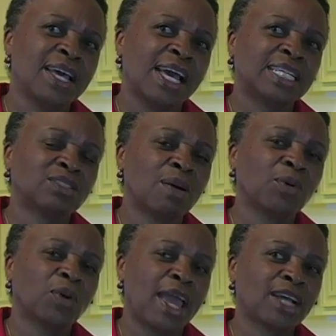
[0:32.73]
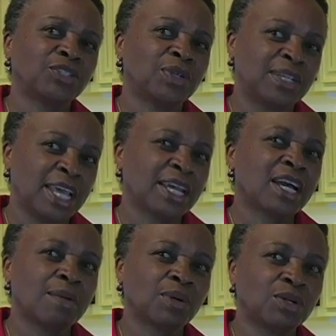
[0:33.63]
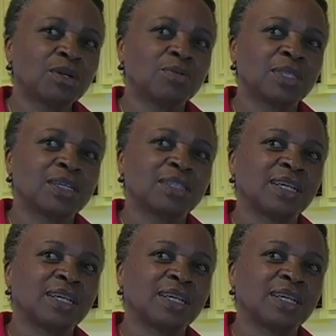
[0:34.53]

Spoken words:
And so I'm going to ask you today to come cook with us